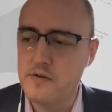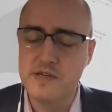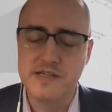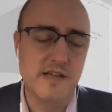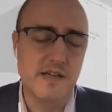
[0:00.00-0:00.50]
We
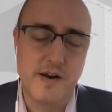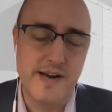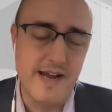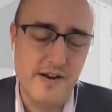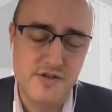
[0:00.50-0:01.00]
see this right
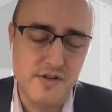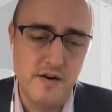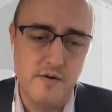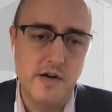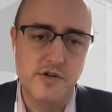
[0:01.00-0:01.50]
now actually
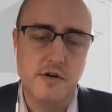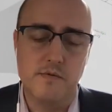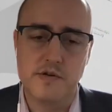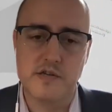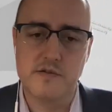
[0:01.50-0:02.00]
in Russia,
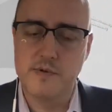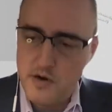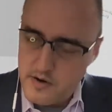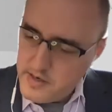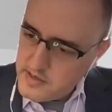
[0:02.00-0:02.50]
which has been
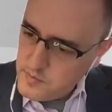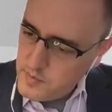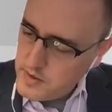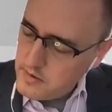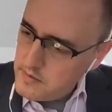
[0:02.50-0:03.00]
targeting
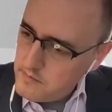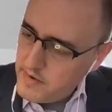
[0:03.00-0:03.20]
Twitter,